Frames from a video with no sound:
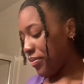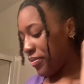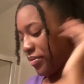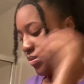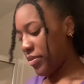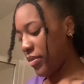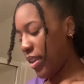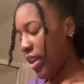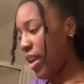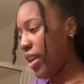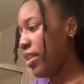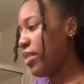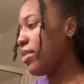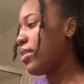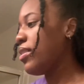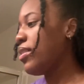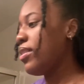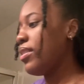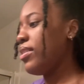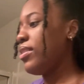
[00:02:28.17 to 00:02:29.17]
okay.
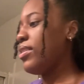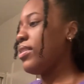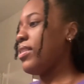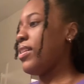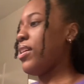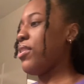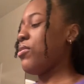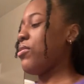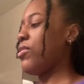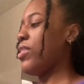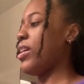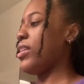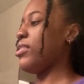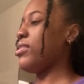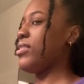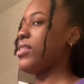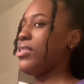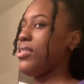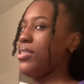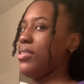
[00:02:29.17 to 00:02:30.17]
I don't know how to
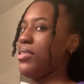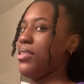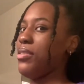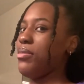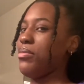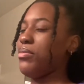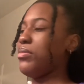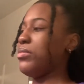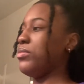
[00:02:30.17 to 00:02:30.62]
set this up.